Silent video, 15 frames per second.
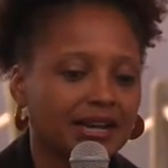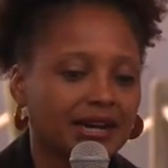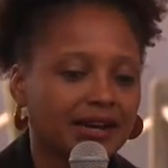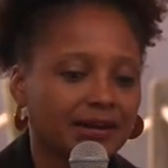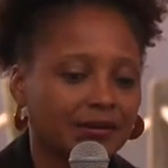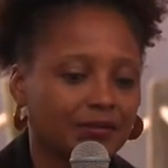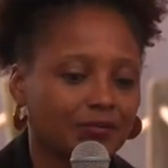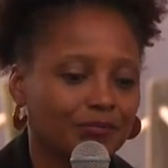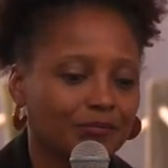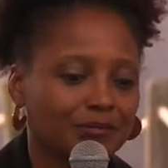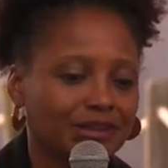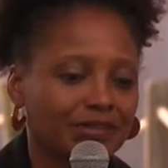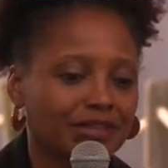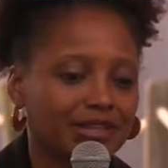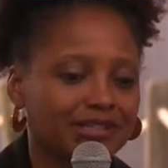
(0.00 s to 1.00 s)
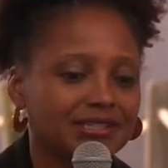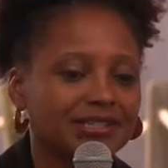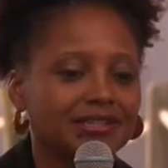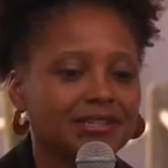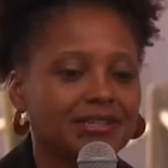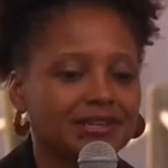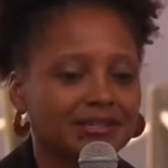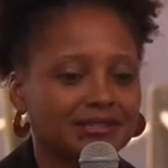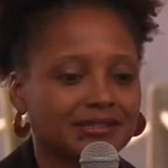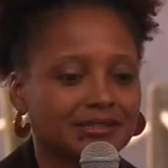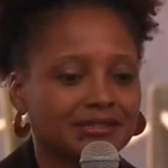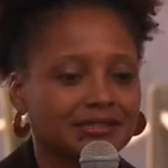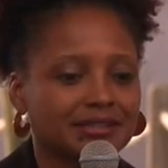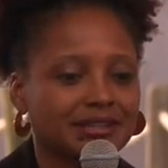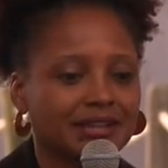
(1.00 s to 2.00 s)
And they did
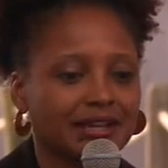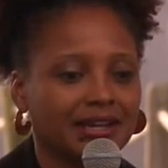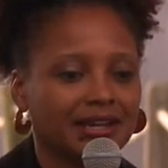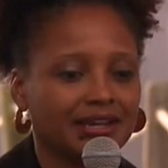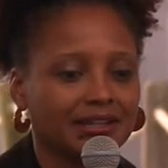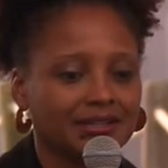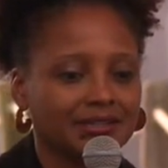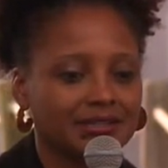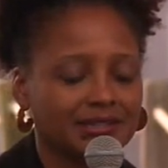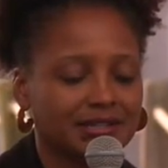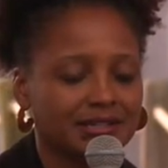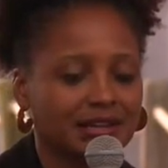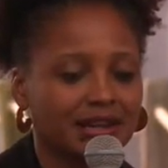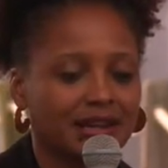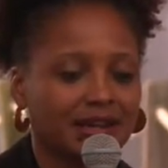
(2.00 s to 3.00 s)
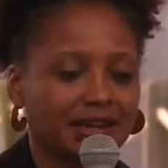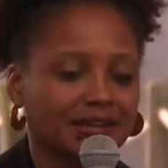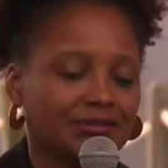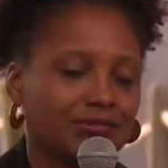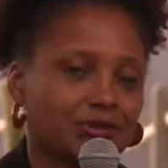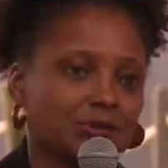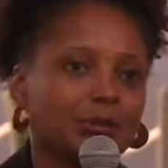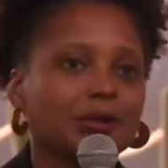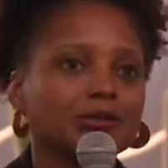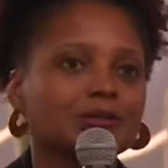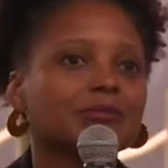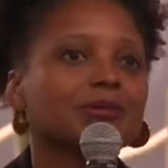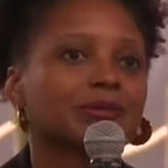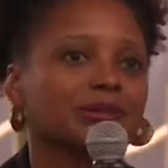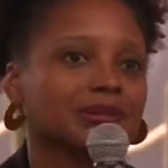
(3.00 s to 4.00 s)
this and denied
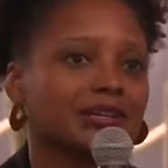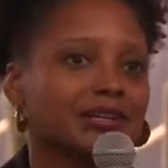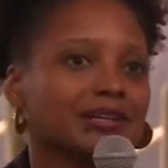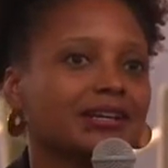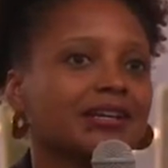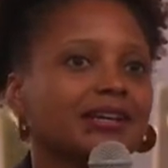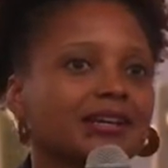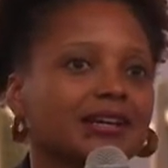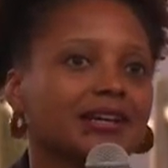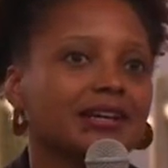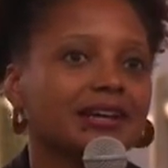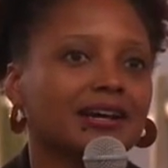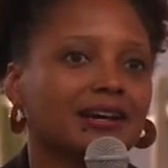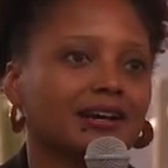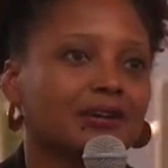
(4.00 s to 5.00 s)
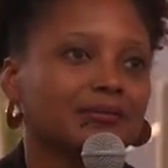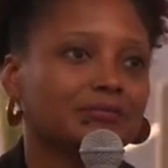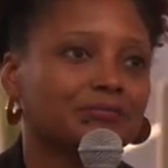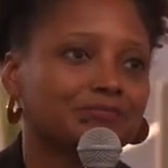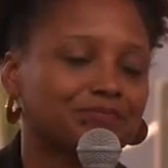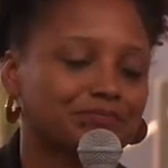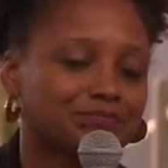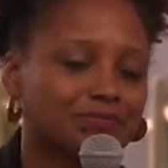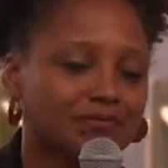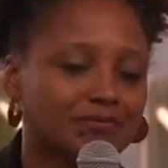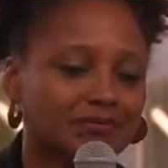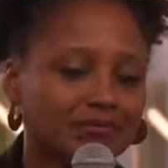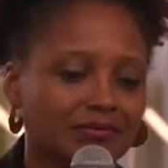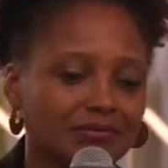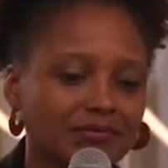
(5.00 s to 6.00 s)
responsibility, and
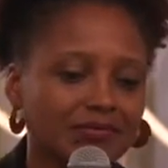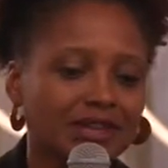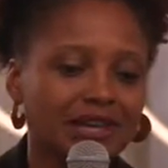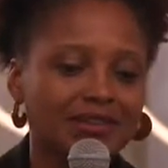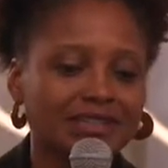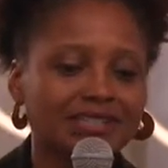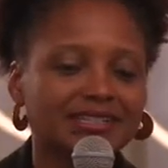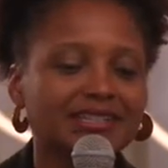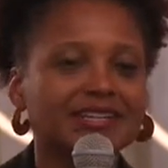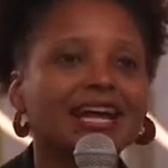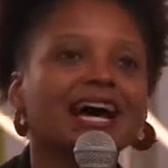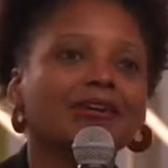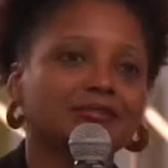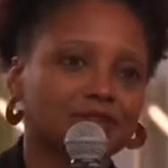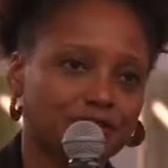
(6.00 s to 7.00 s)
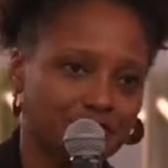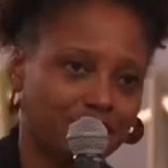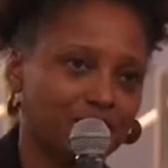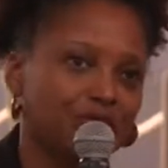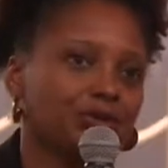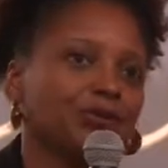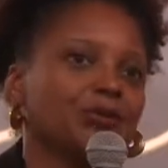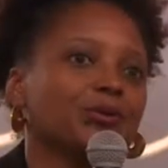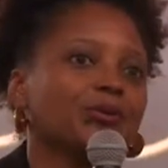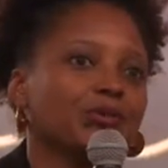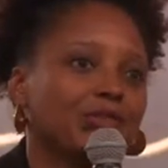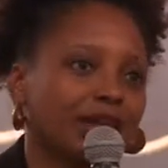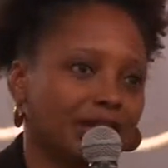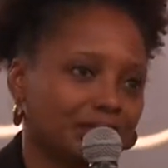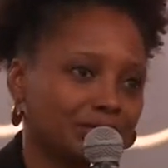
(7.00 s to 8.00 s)
they did it after they knew
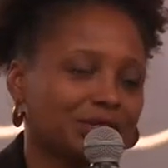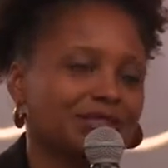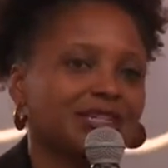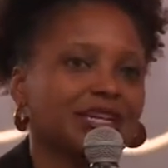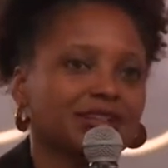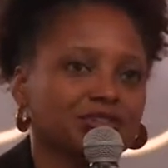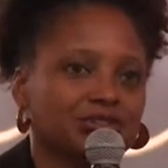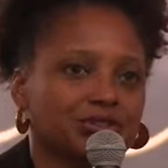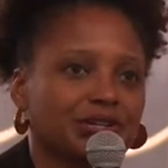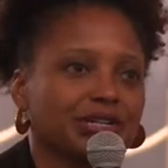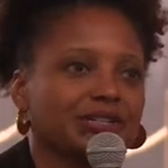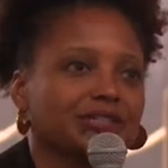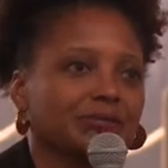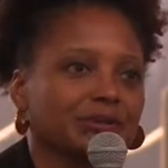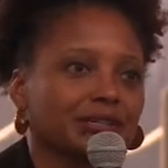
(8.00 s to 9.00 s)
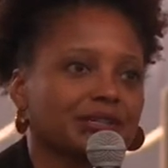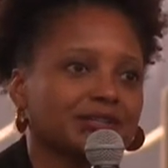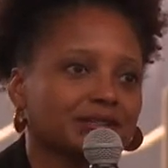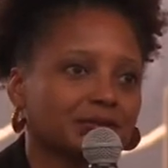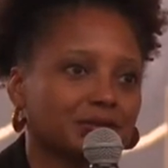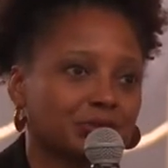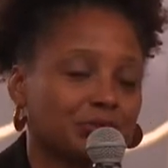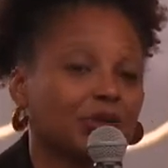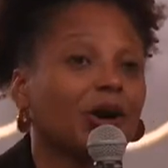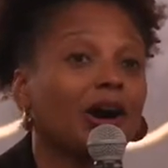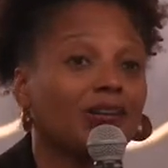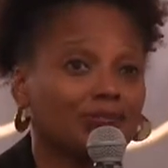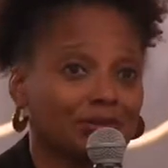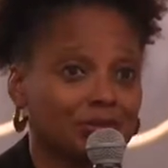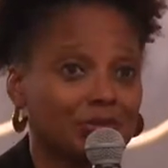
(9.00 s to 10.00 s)
that it was dangerous because it was
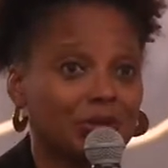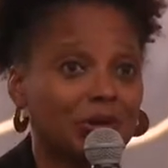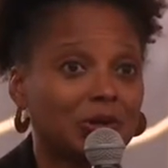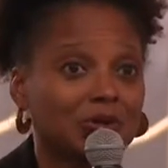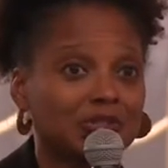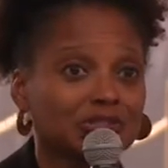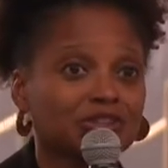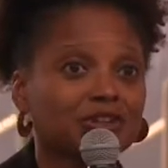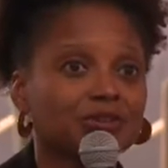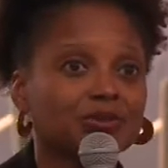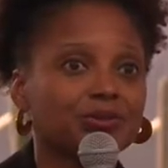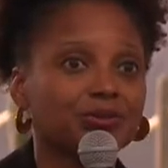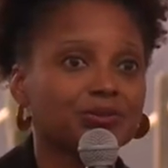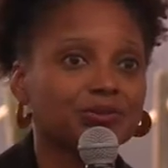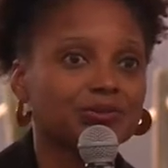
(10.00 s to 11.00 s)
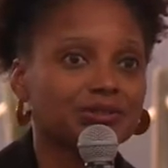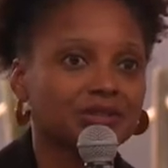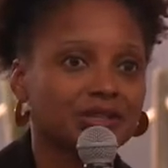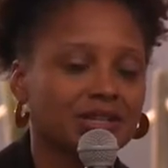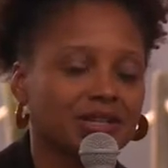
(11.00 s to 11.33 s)
profitable to use.